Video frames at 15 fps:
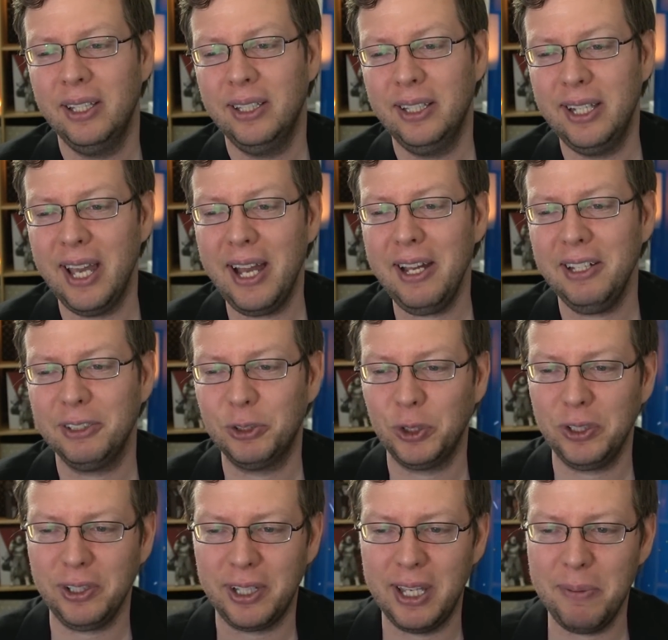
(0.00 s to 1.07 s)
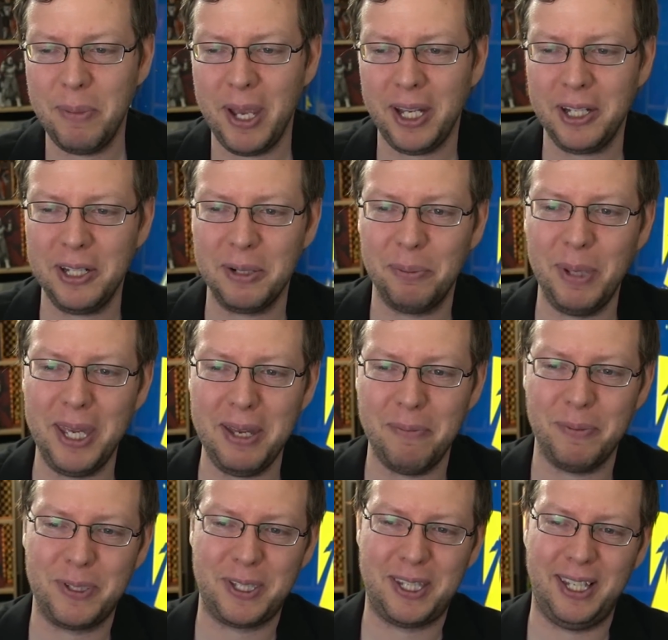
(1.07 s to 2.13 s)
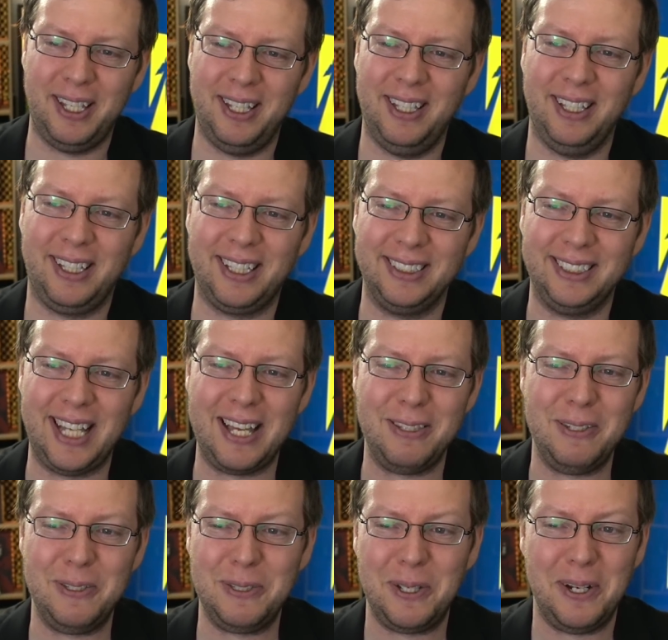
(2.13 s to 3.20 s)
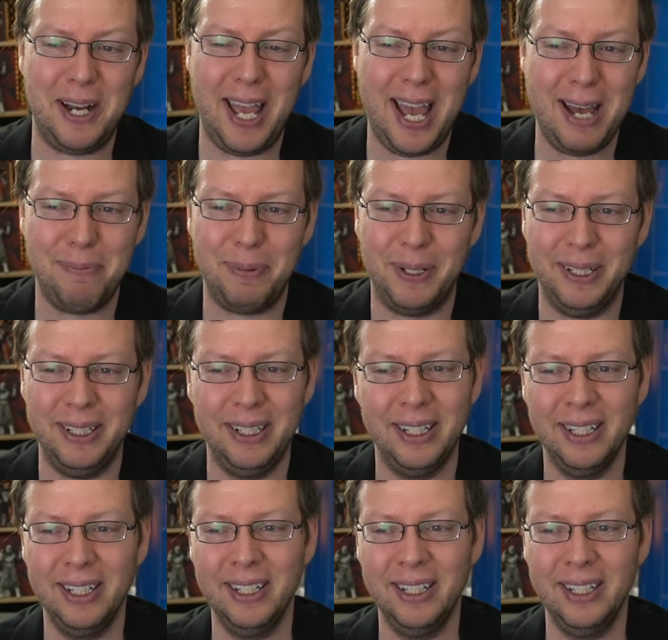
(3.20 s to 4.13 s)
then yeah, sure, keep making your memes because that's what's going to happen.